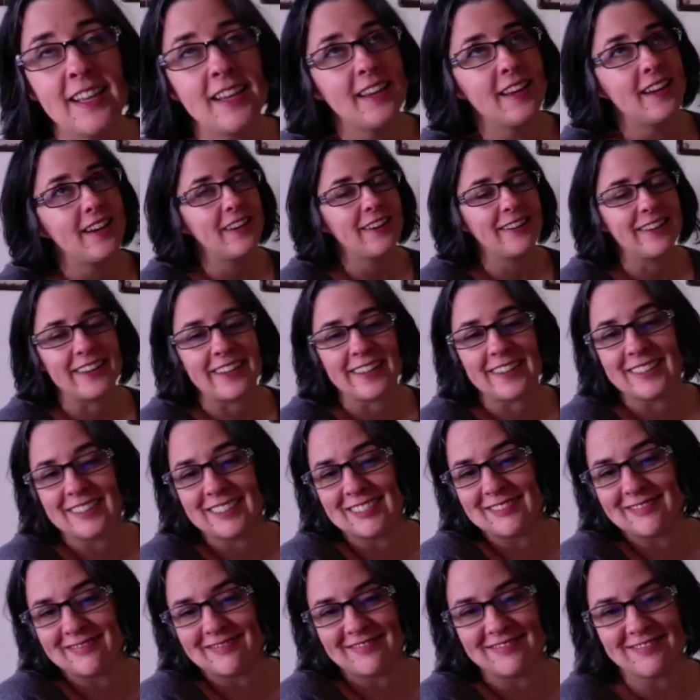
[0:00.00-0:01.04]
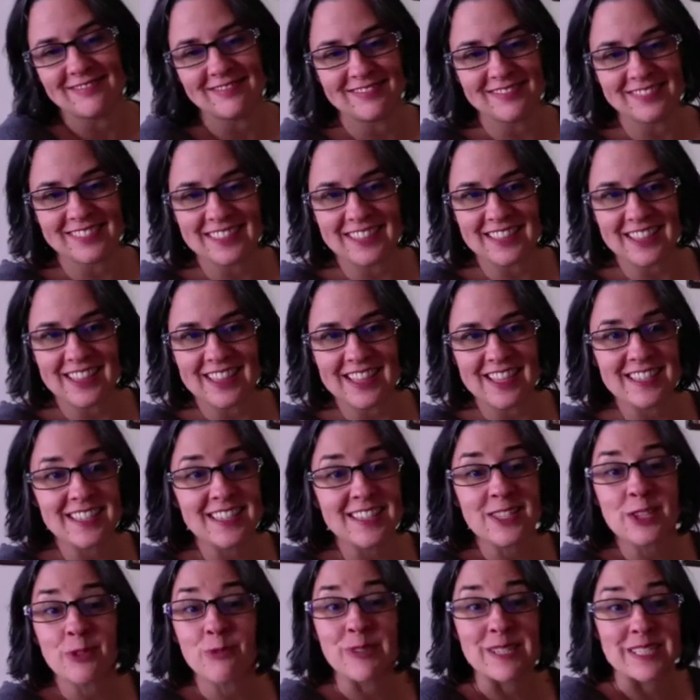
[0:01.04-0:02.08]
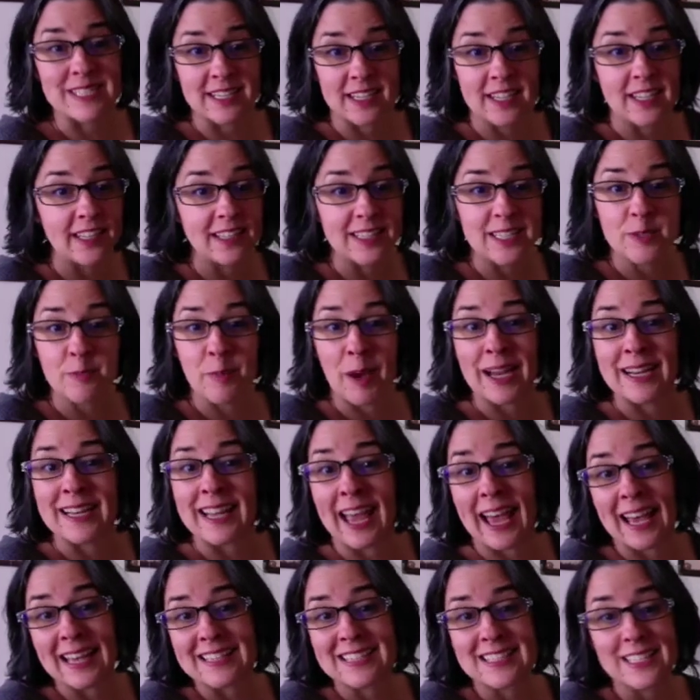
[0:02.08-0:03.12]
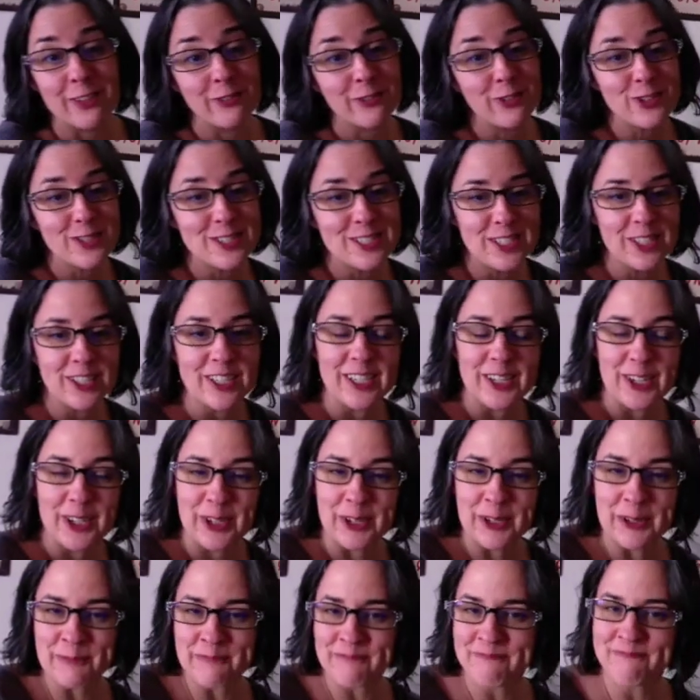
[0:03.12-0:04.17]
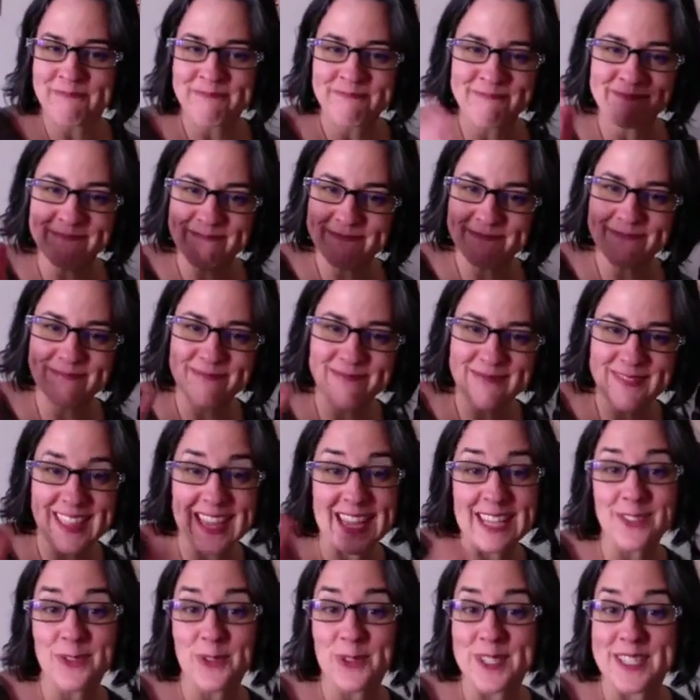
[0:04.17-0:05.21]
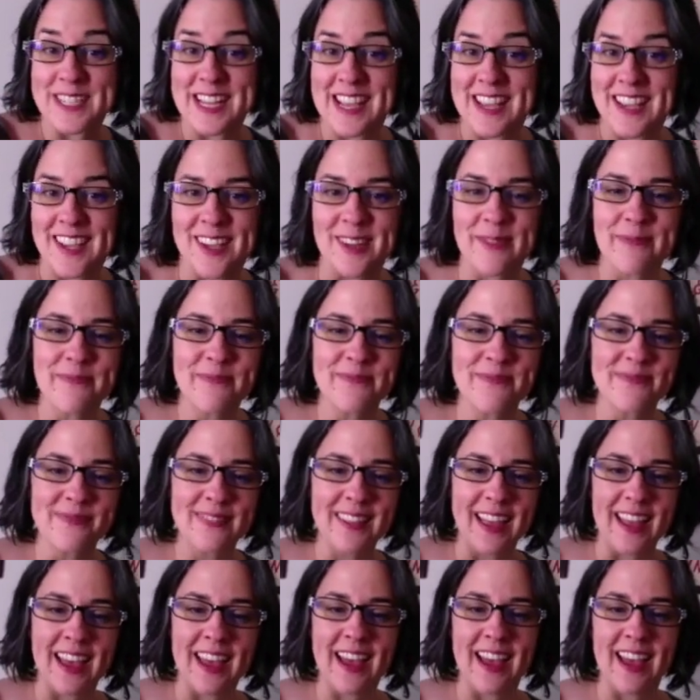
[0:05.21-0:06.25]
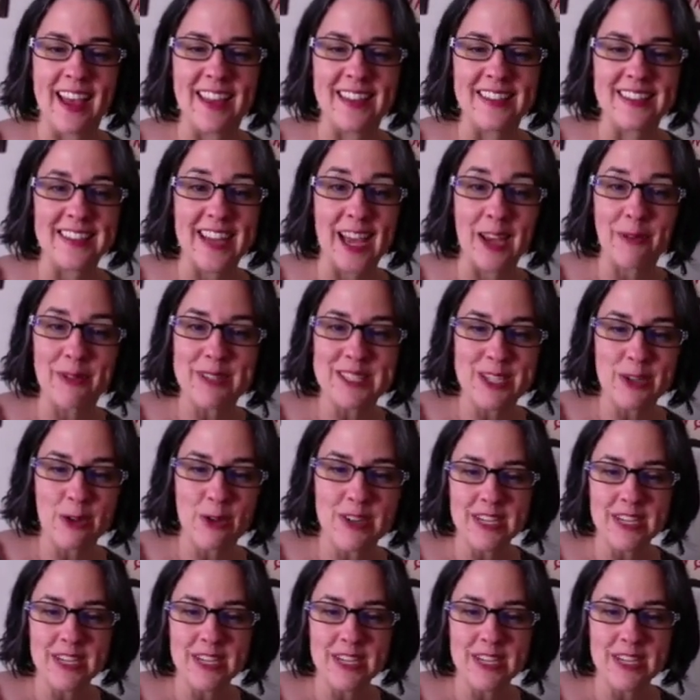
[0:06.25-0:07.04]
All right. This is a ridiculous podcast. If you're still here, thanks for staying. And I will see you all